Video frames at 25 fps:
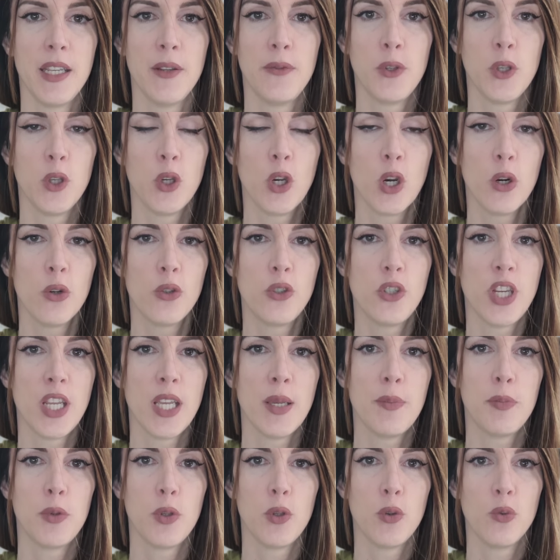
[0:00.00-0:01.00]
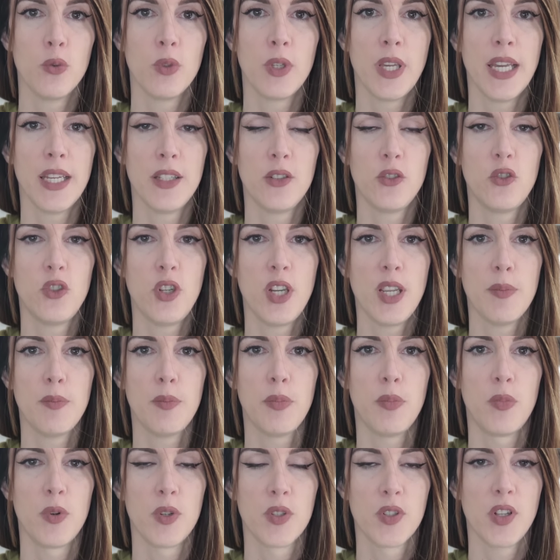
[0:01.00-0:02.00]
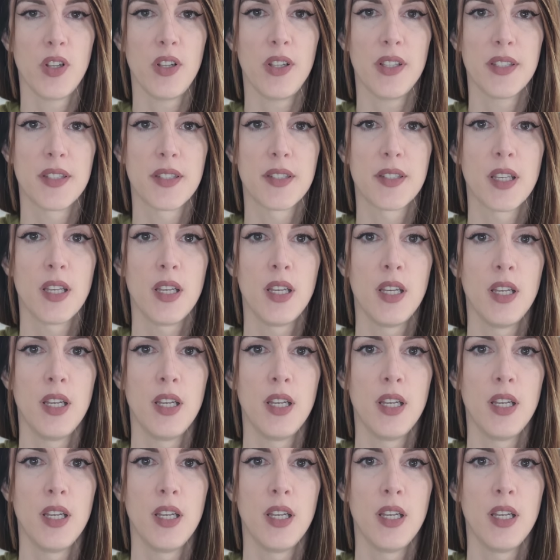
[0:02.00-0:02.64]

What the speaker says: if you go cheap, you get cheap results.